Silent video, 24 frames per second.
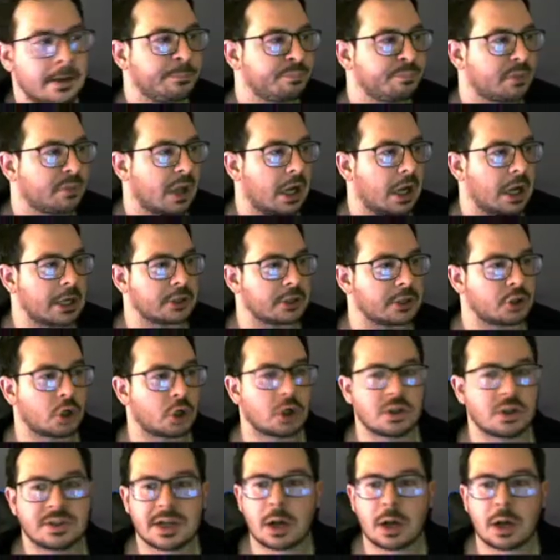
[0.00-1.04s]
It
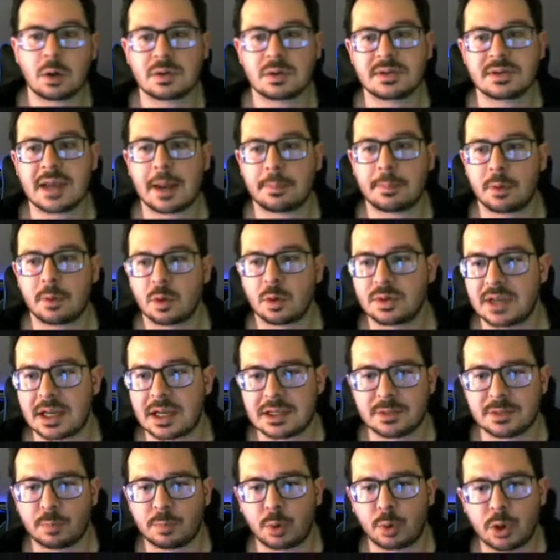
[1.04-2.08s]
turns out Zapdos has
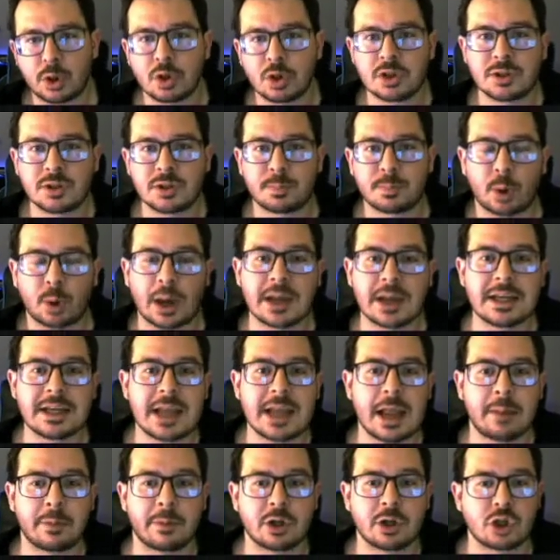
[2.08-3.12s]
pretty good spread
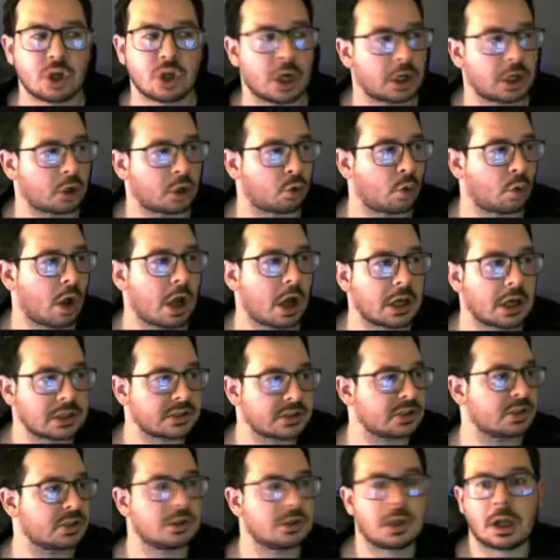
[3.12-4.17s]
damage
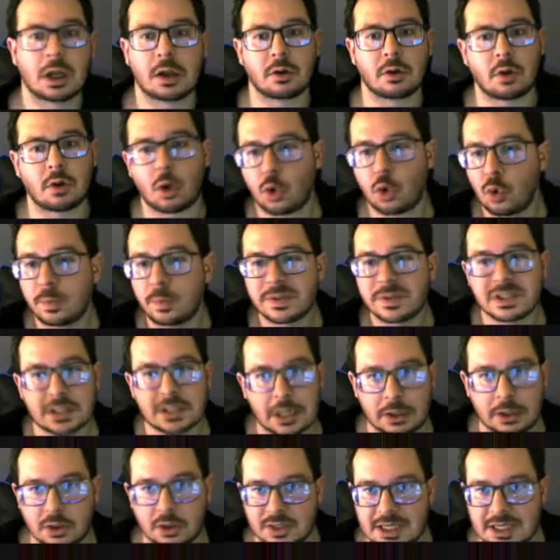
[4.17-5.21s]
across the Hoop's
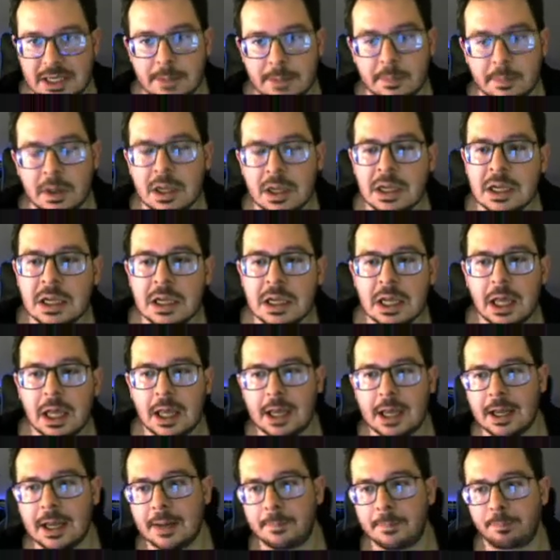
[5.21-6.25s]
entire team.
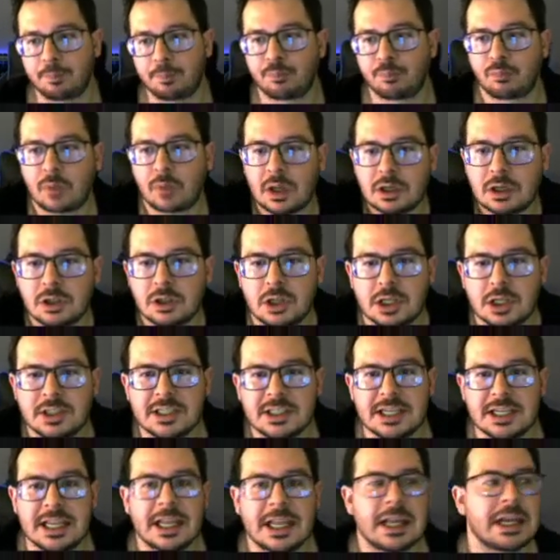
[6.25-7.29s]
It doesn't
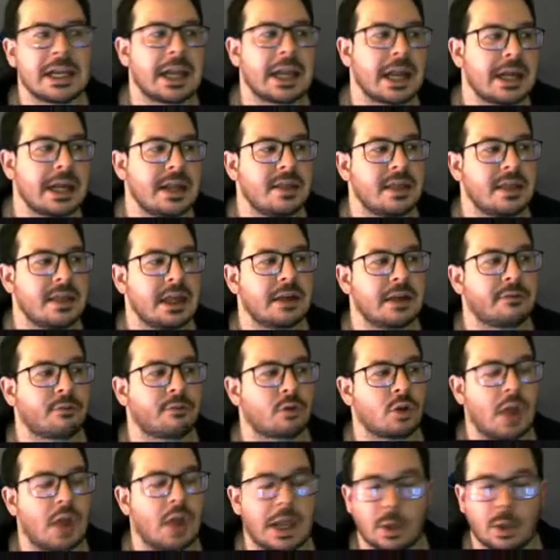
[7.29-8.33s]
hit anything for
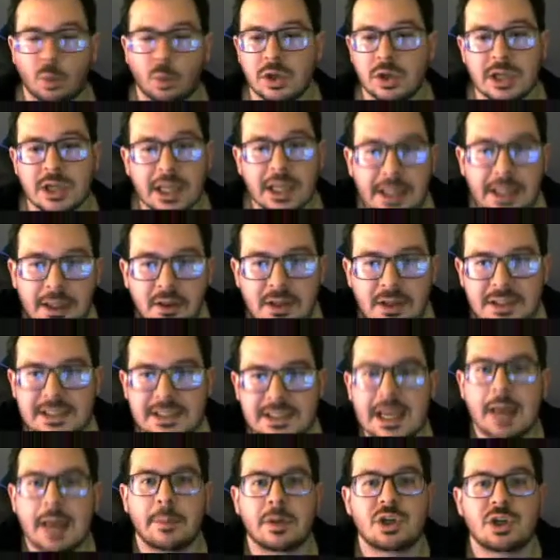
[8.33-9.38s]
like ridiculous
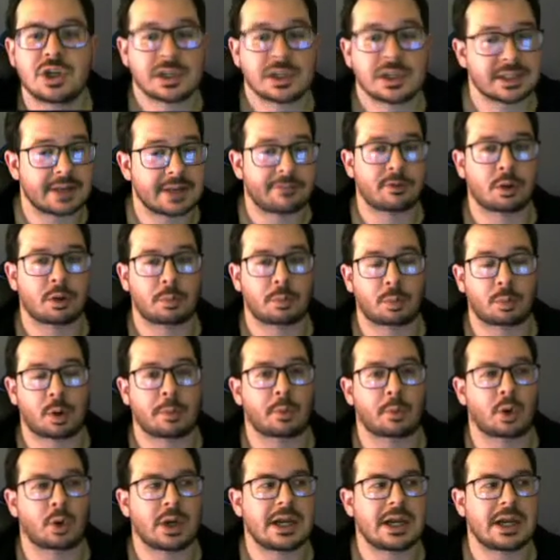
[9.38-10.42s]
damage except for the
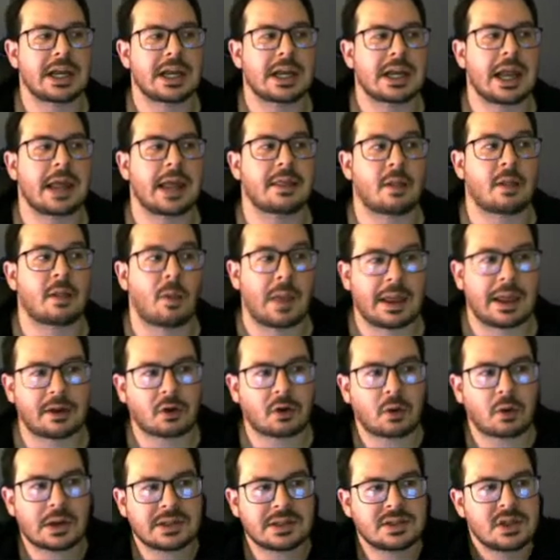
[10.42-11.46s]
Primarina and the
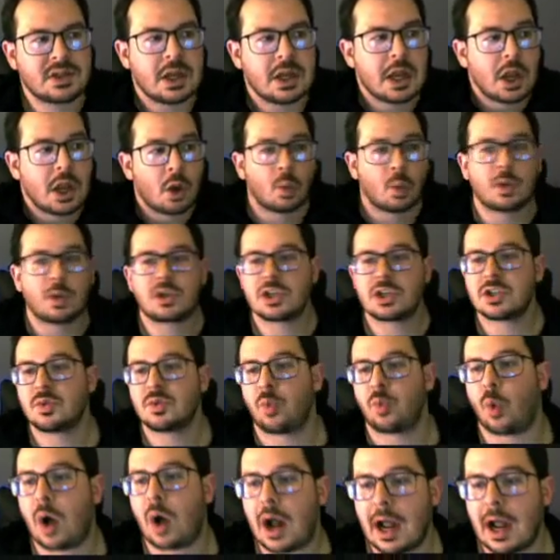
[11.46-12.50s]
Landorus, which is
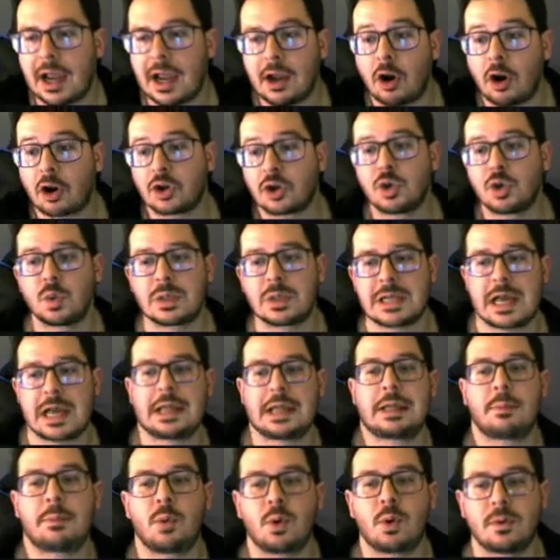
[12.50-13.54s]
why our 2 attacking
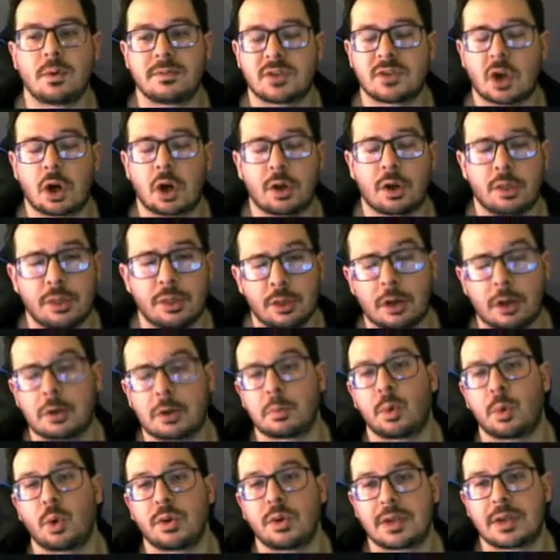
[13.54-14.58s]
moves are
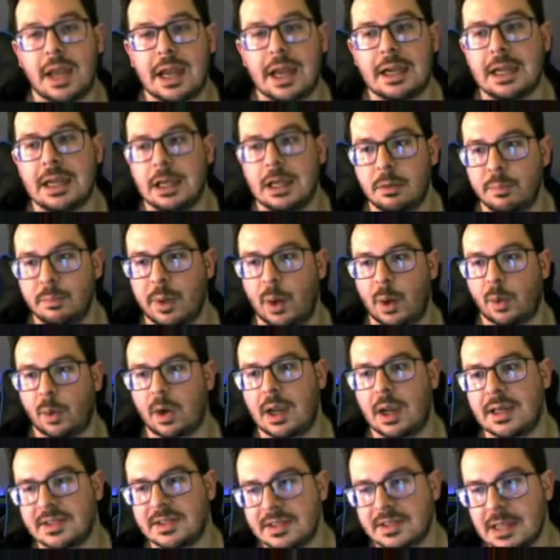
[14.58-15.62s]
Thunderbolt and Hidden Power
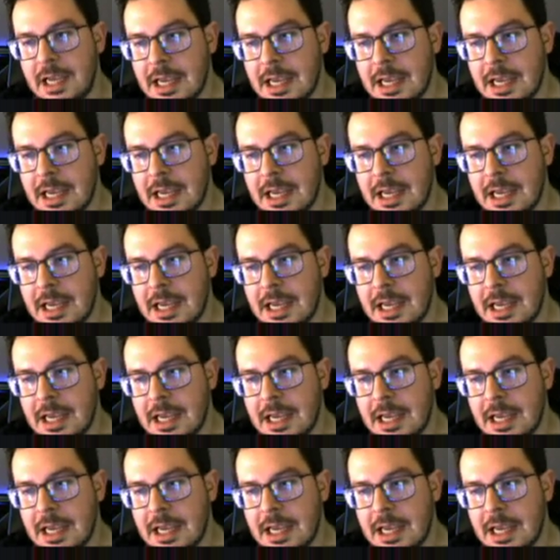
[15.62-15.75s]
Ice.